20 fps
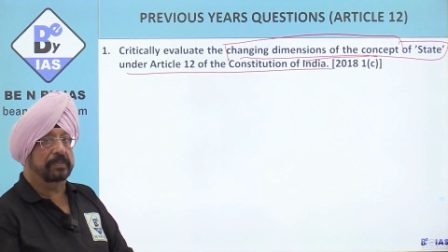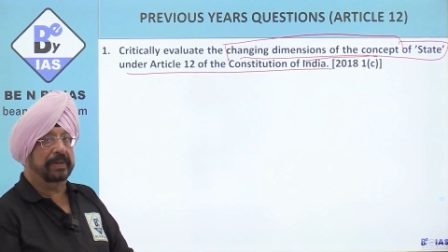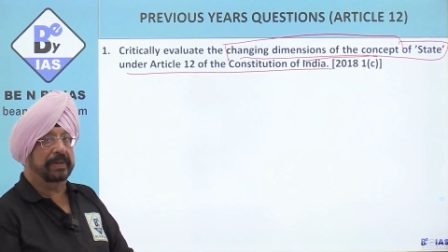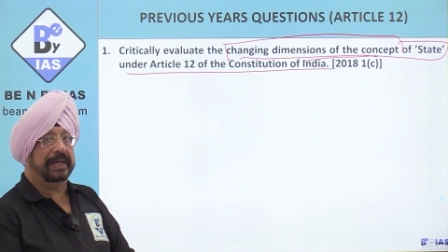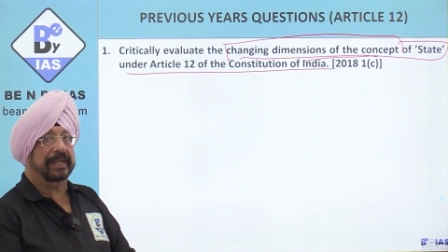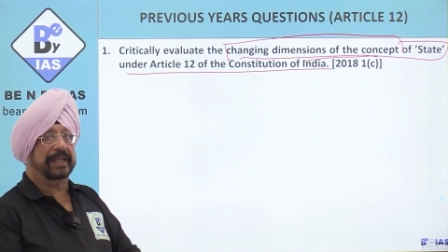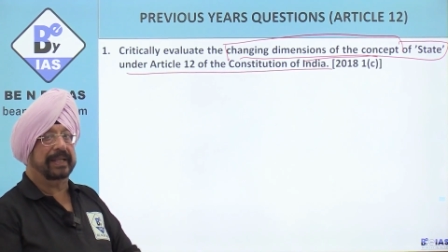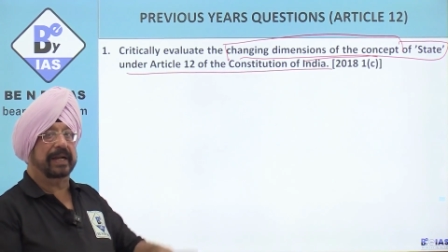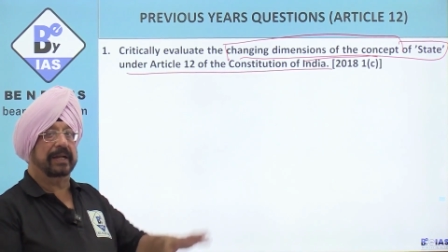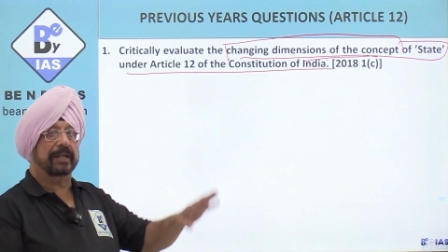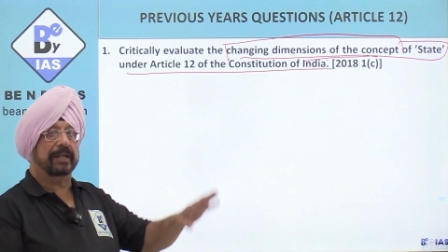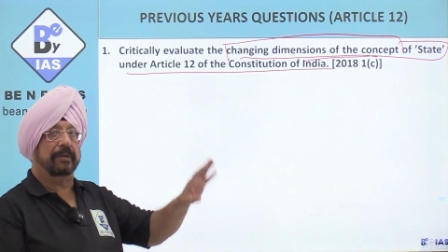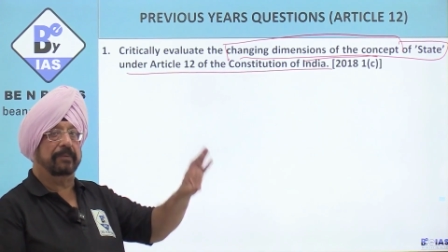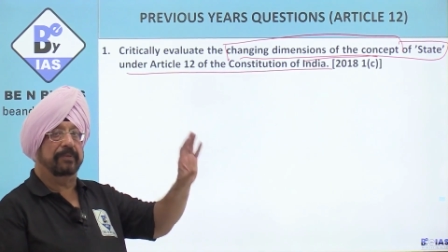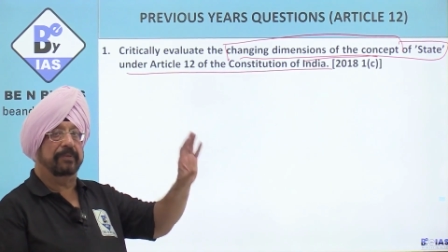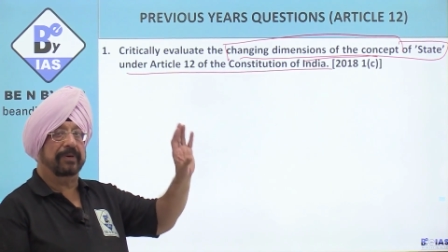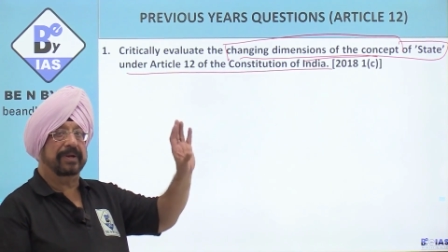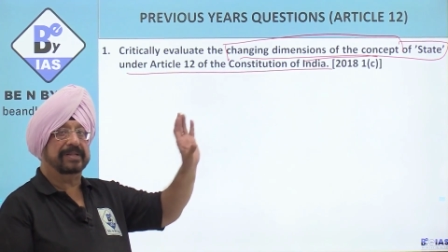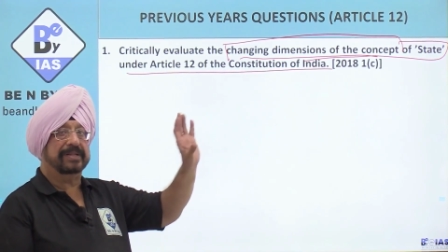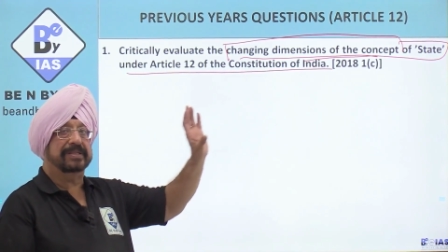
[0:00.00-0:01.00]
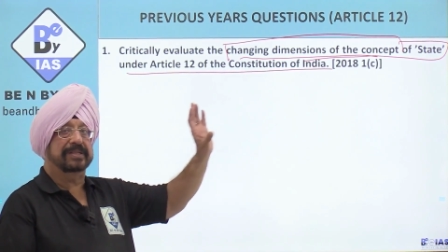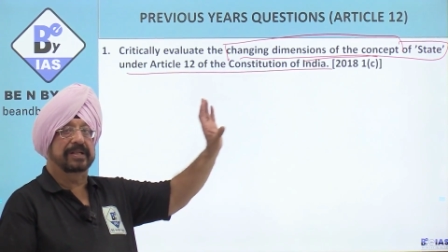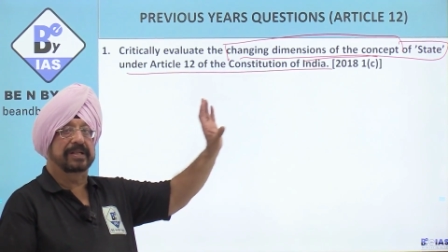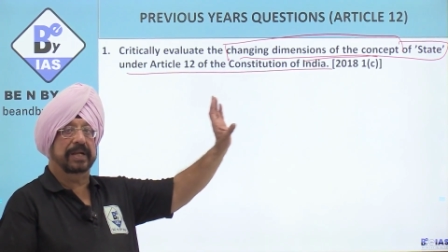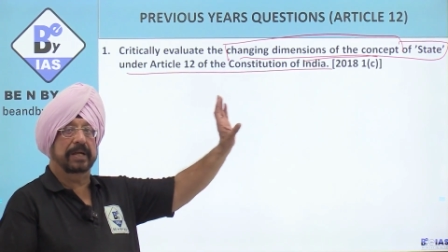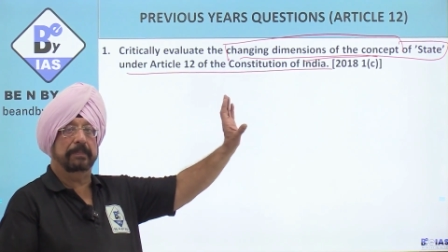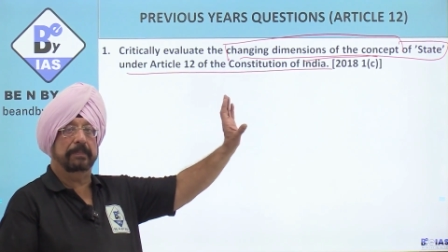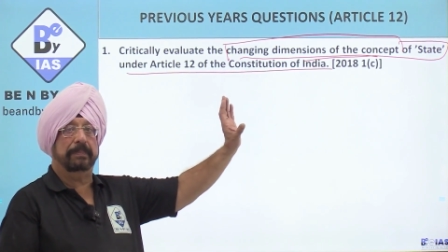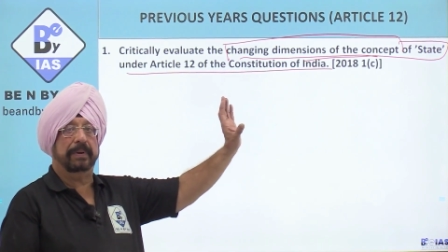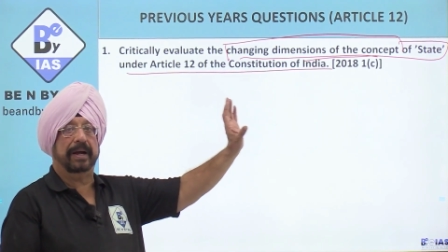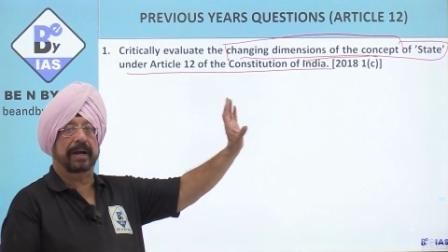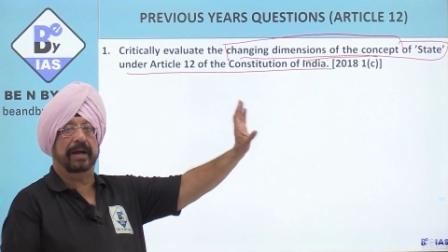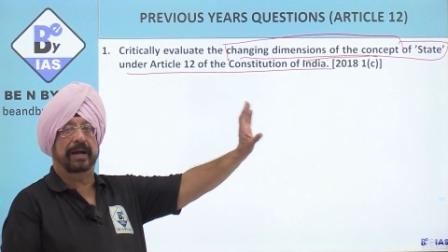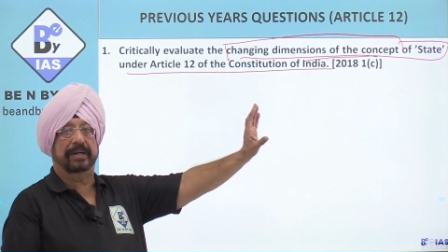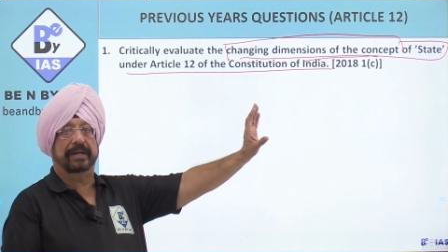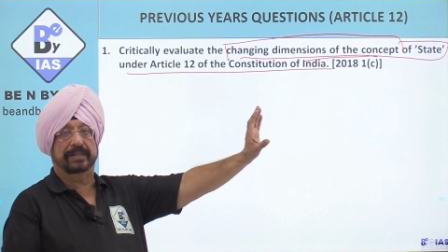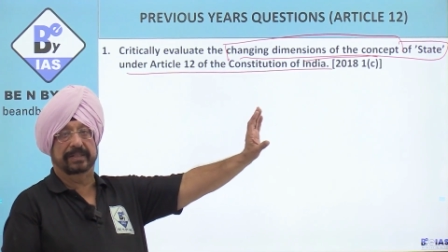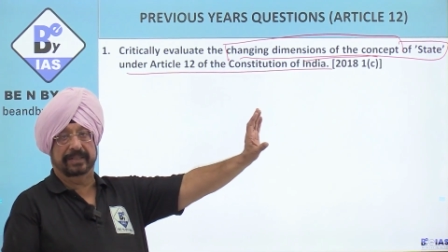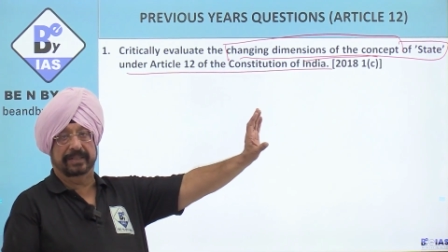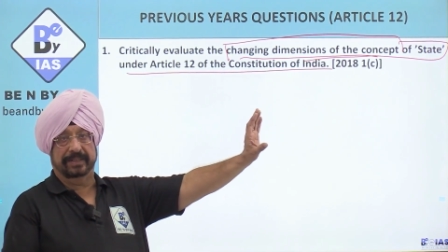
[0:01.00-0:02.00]
be that the first 3
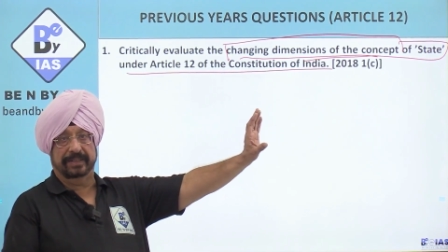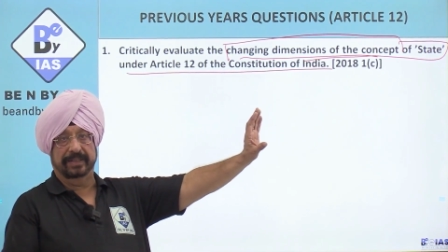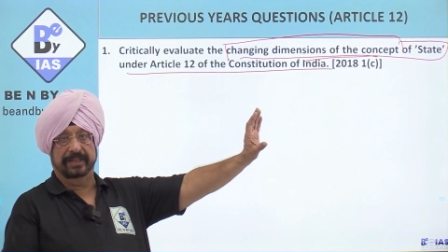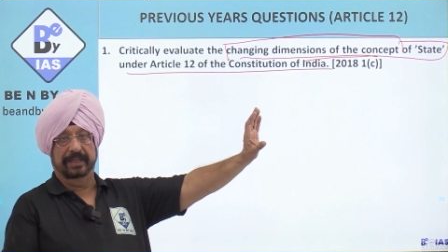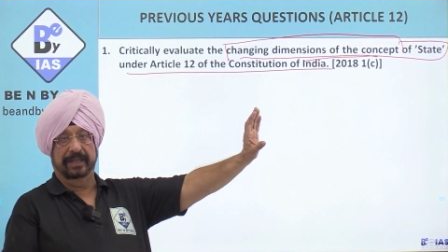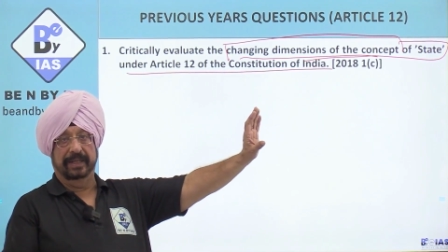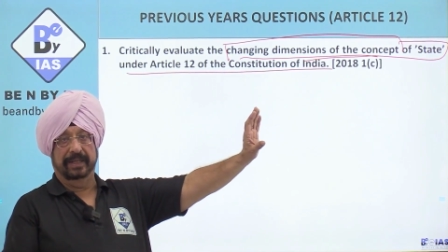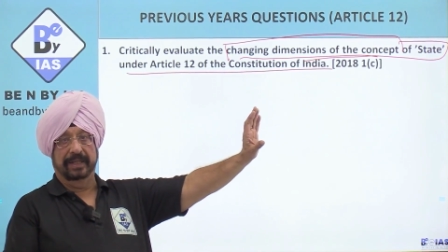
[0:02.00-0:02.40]
parts,